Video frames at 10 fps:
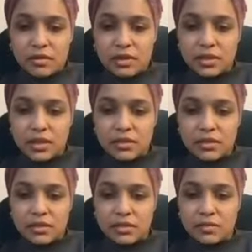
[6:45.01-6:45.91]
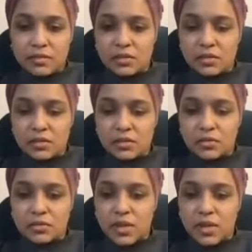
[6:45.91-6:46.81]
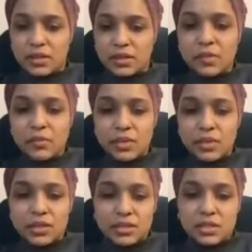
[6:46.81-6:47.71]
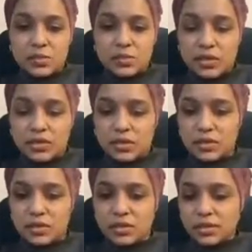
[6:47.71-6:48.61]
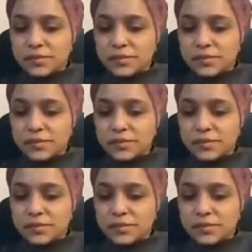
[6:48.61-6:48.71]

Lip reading: And again, this is a melanoma as well, because it is progressing.